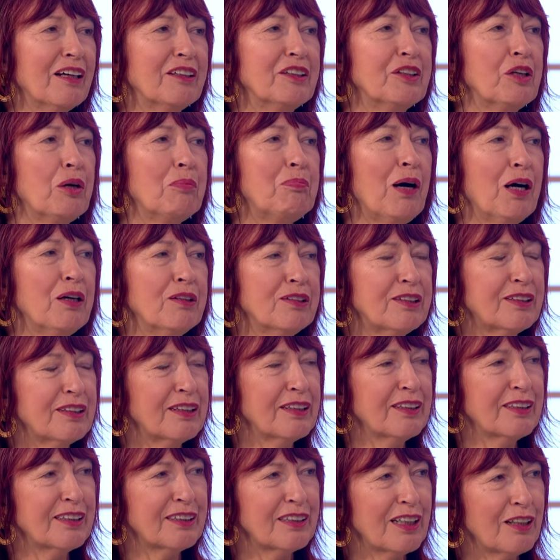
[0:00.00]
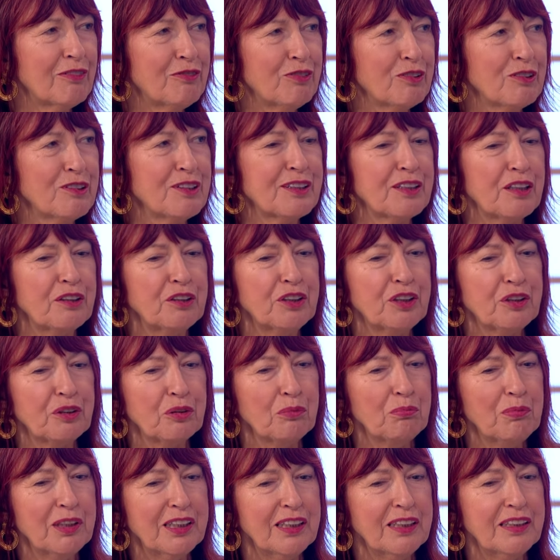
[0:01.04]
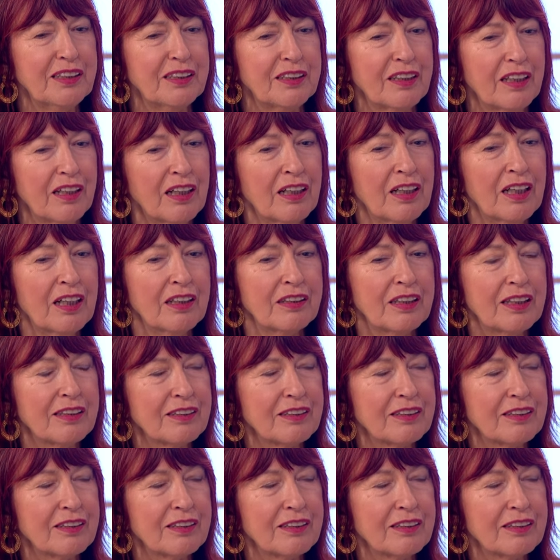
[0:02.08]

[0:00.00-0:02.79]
yeah. and you're posting stuff on social media. Yeah, but